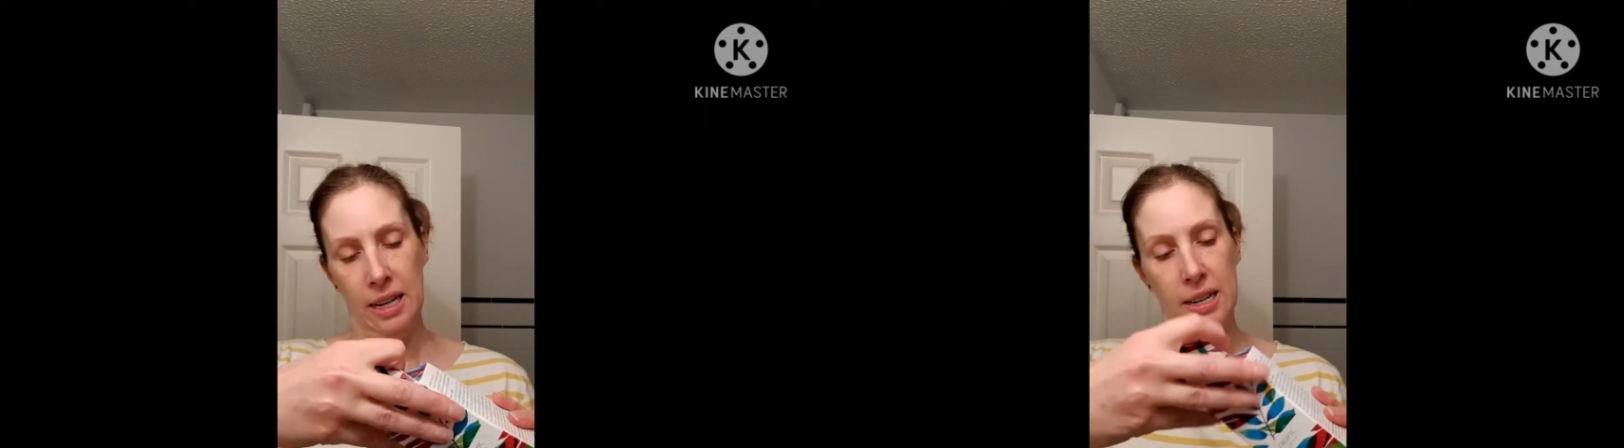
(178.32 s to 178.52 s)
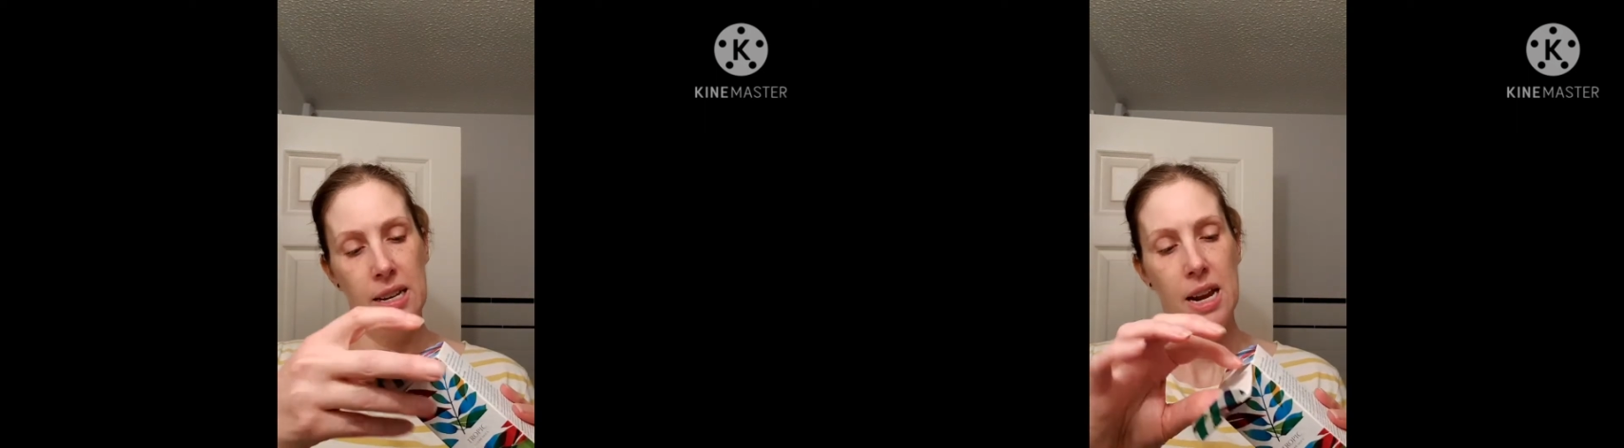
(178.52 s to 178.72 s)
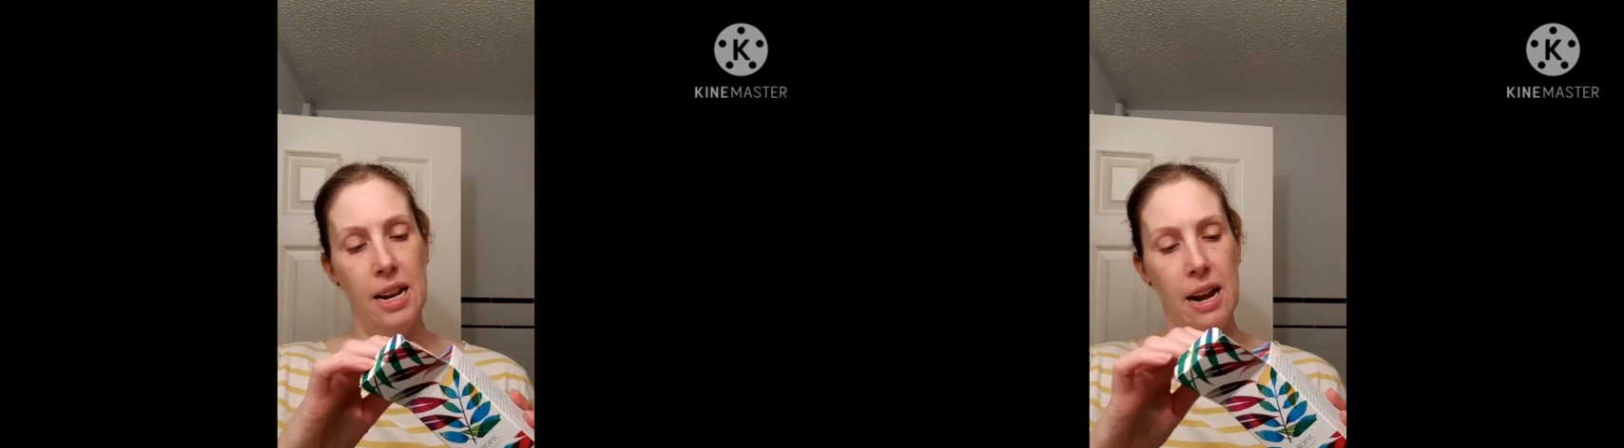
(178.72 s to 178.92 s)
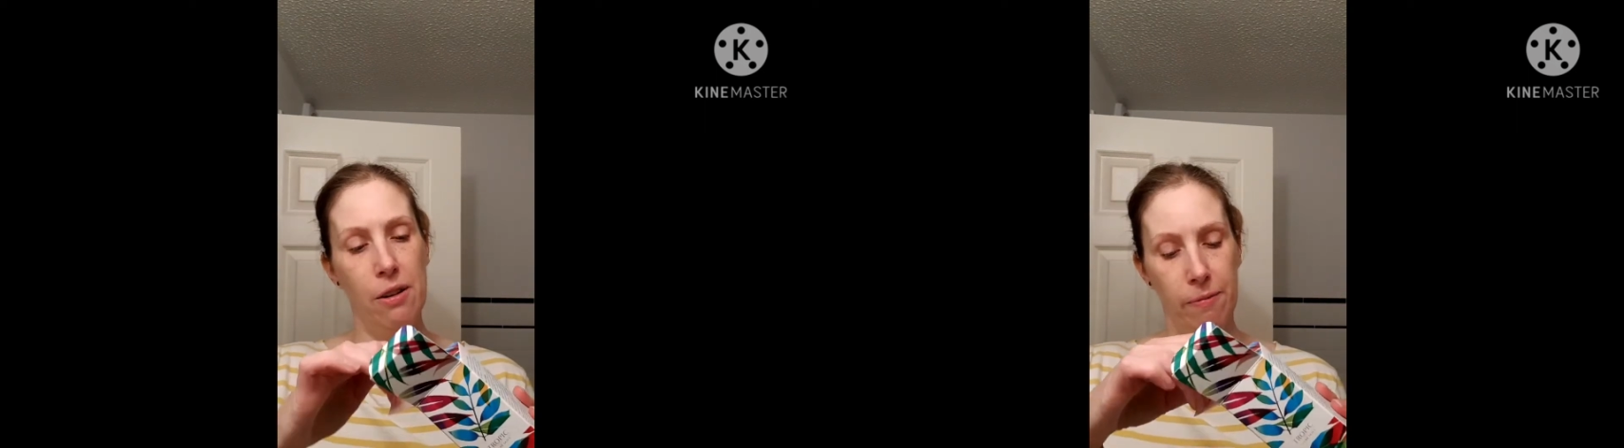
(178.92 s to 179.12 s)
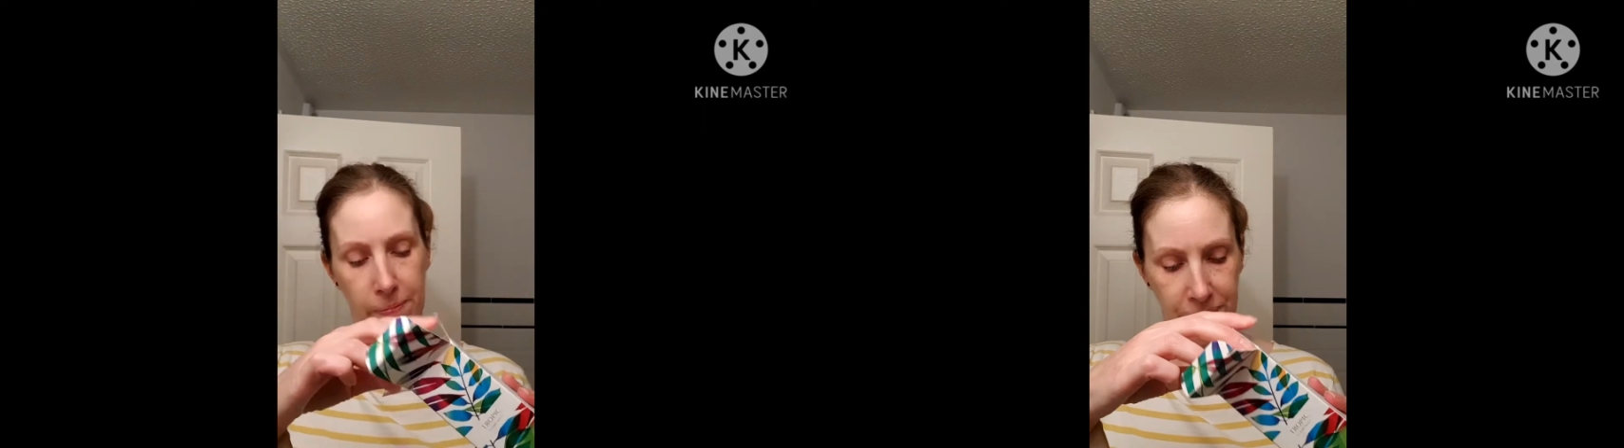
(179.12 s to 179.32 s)
Take it
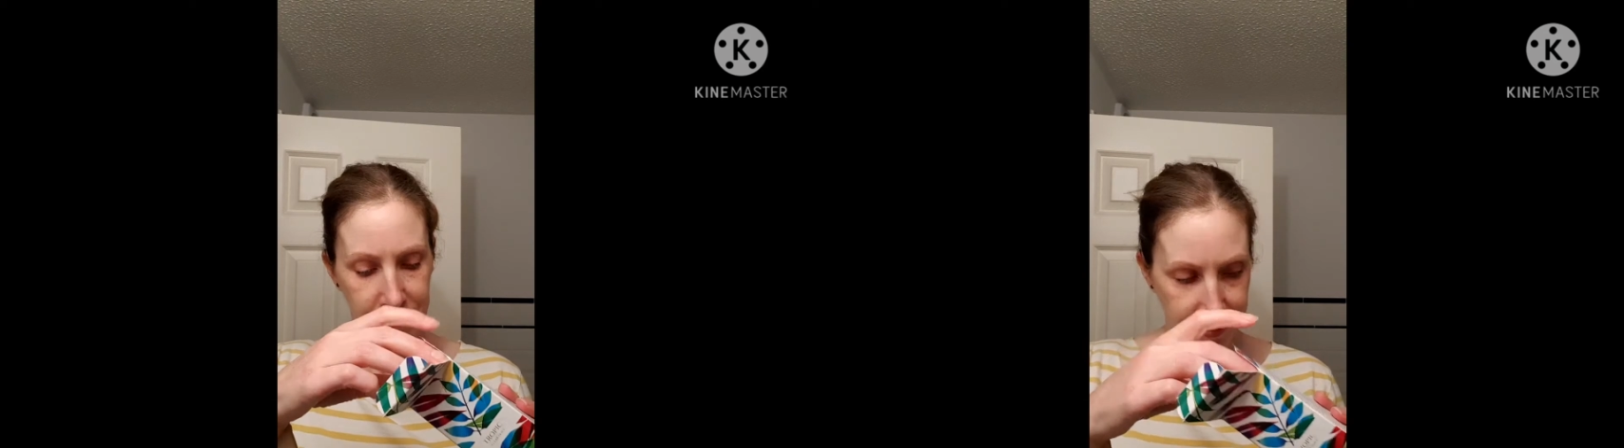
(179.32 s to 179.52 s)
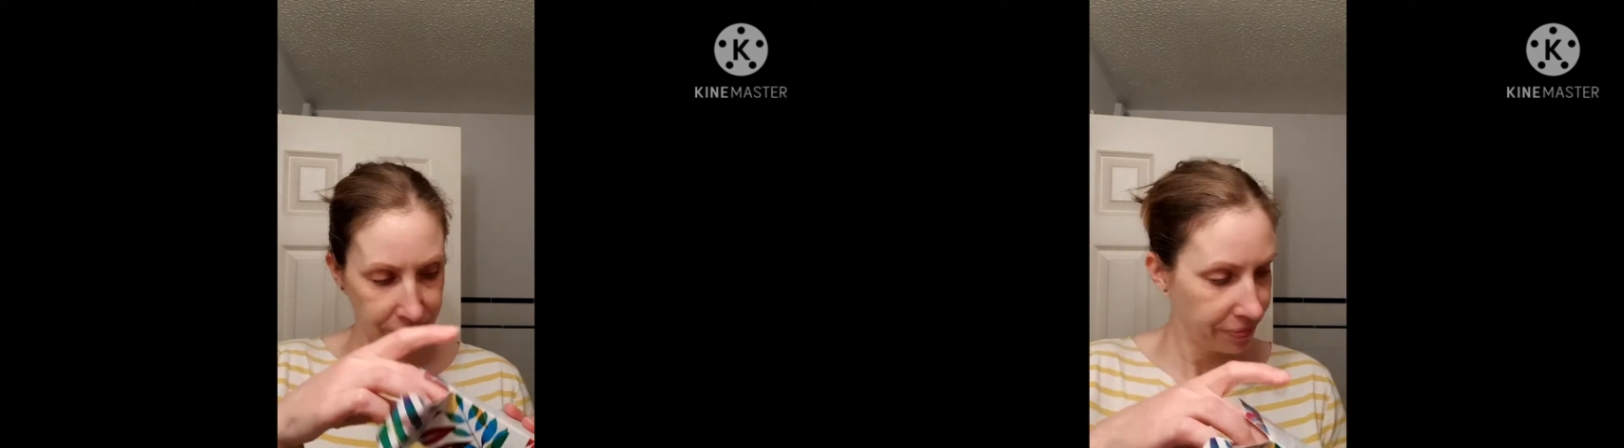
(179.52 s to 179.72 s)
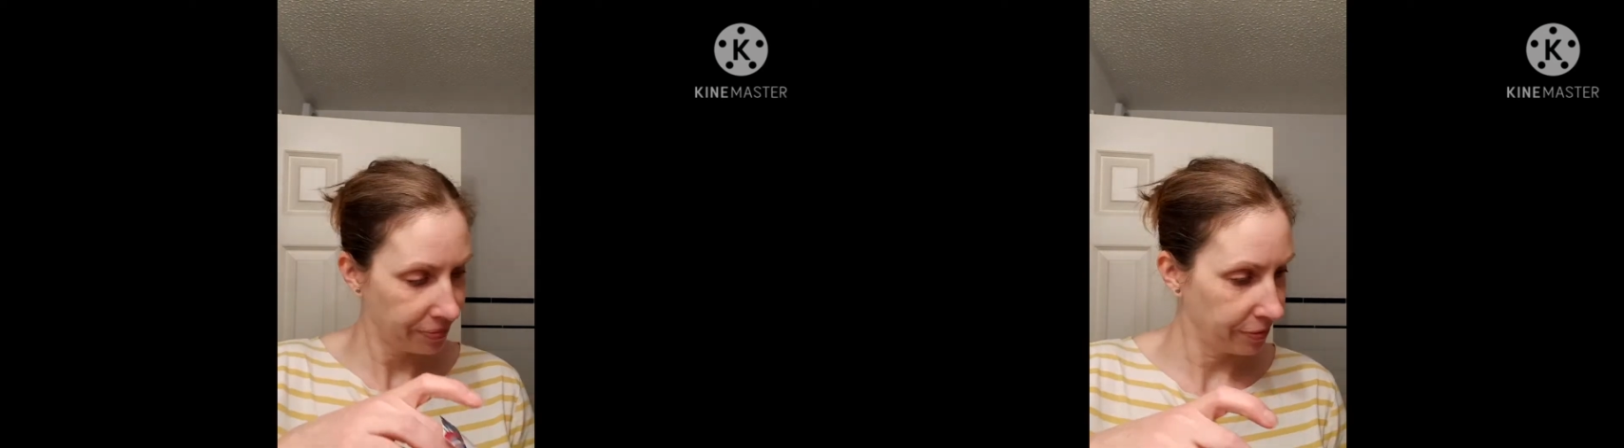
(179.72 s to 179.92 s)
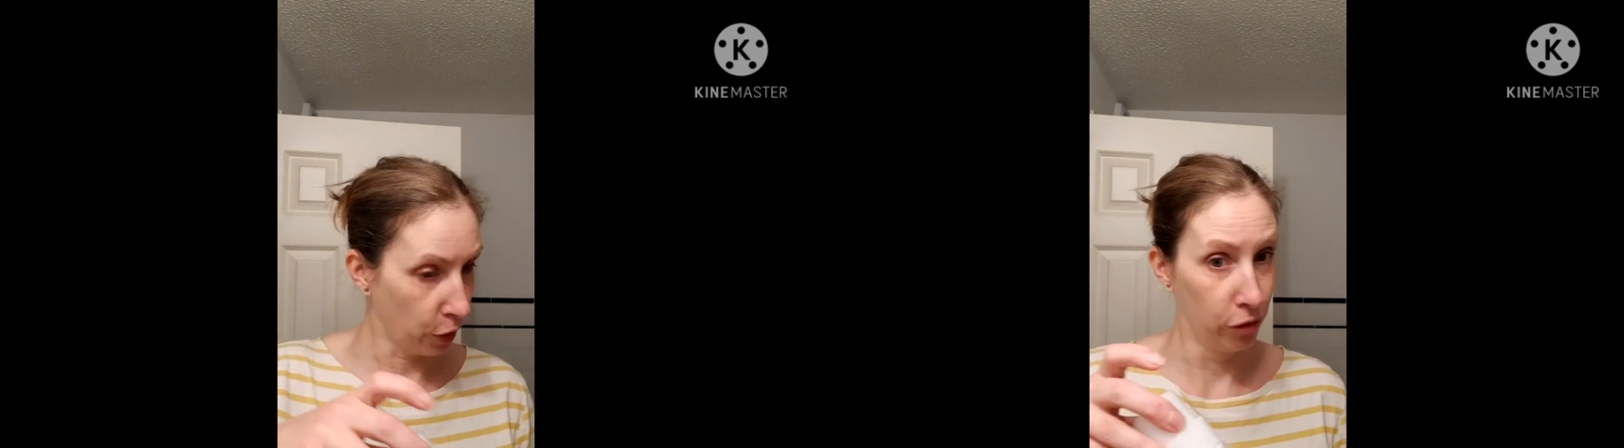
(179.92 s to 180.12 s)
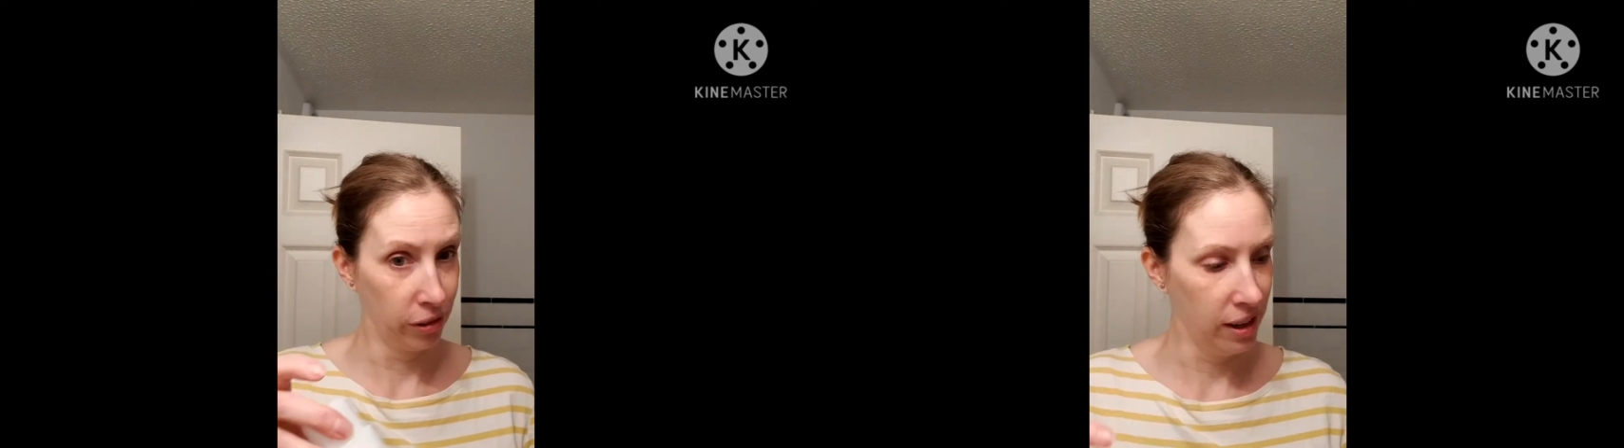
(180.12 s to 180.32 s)
out,
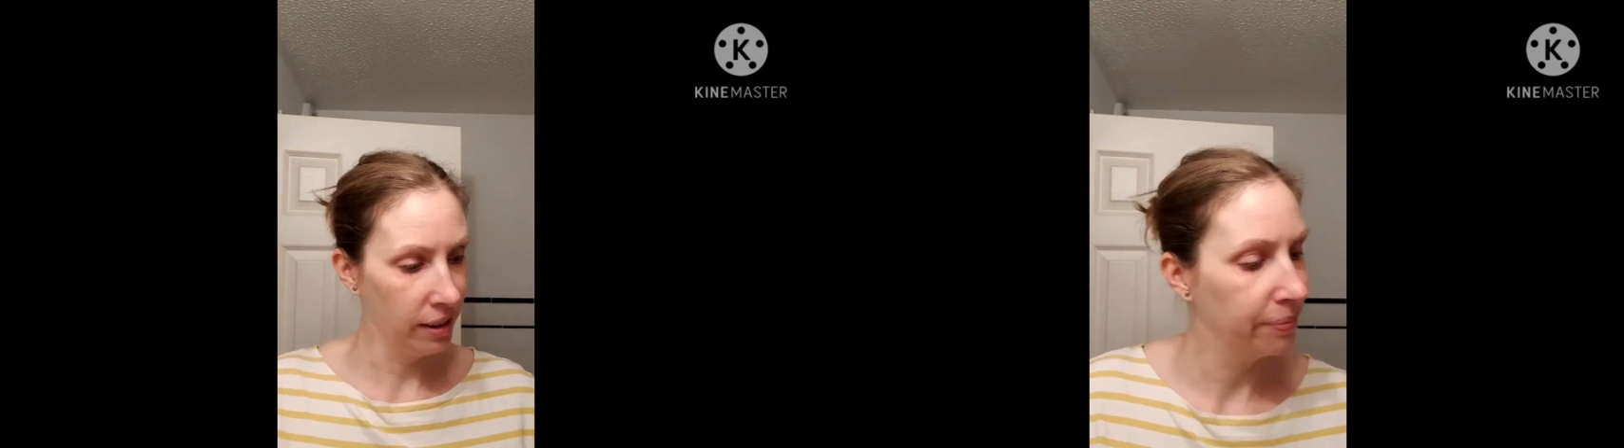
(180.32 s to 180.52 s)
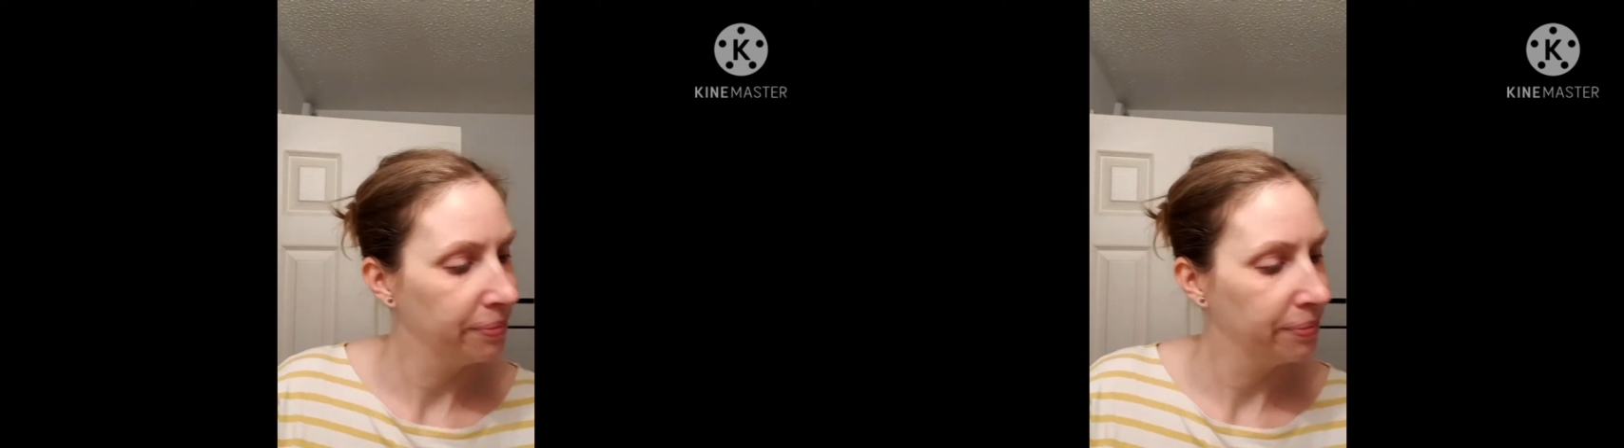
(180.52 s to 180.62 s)
obviously.